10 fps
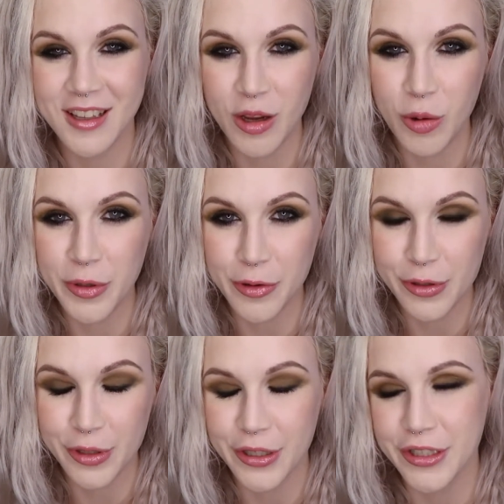I hope you're
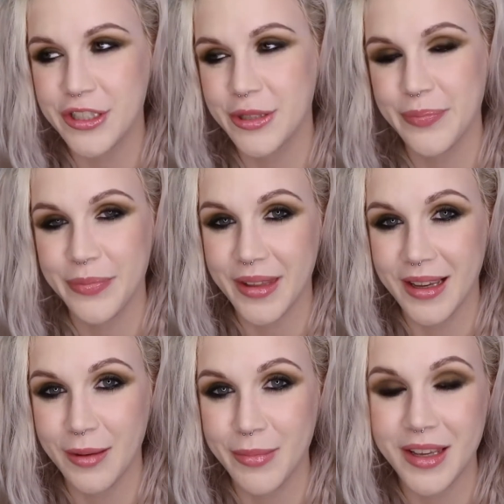all good.
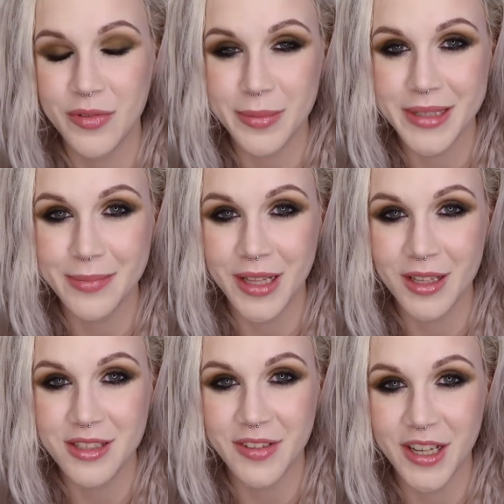If you missed my
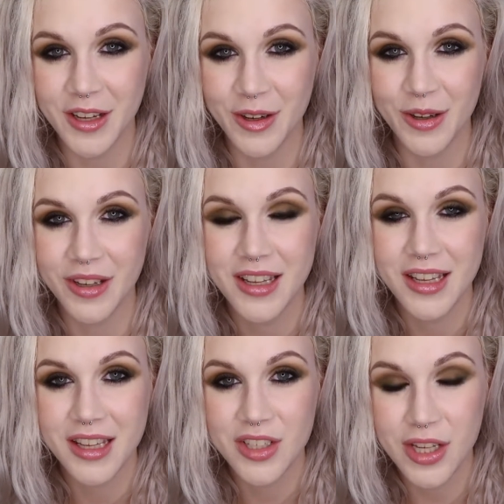last video,
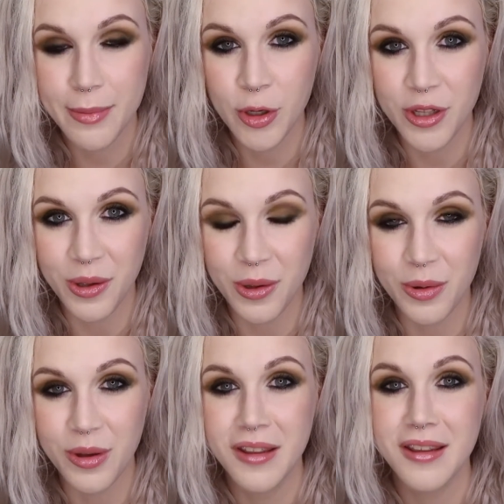shame on
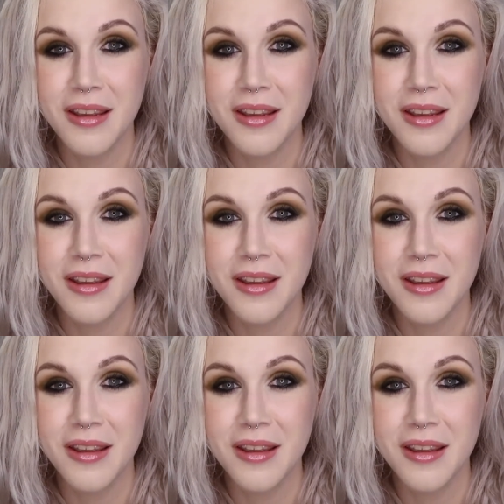you,